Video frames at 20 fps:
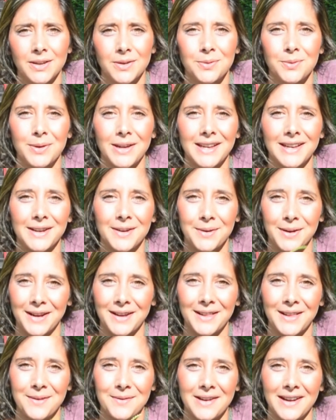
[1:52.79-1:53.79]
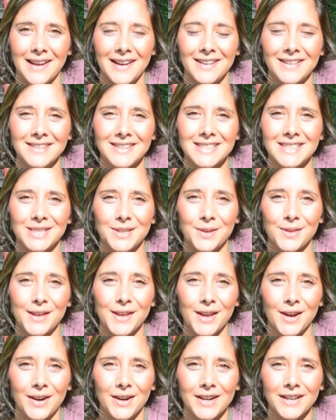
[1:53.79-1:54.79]
we quickly went out to the
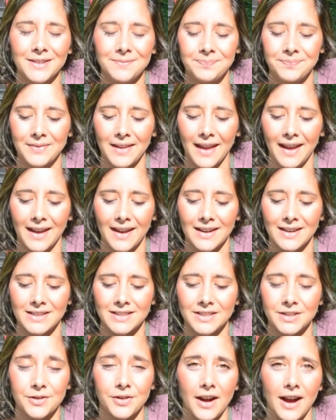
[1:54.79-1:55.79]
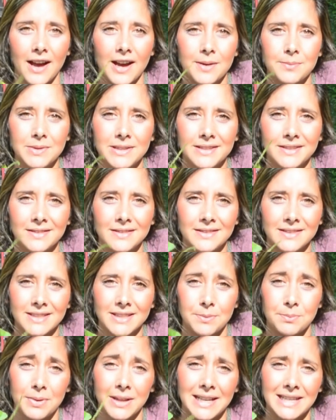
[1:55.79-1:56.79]
yard and grabbed
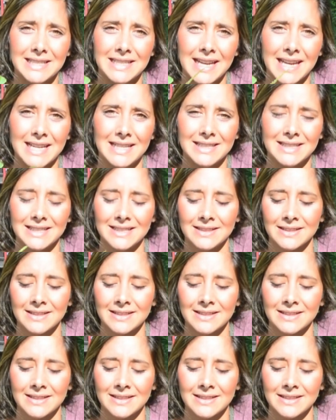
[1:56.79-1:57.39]
some plantains.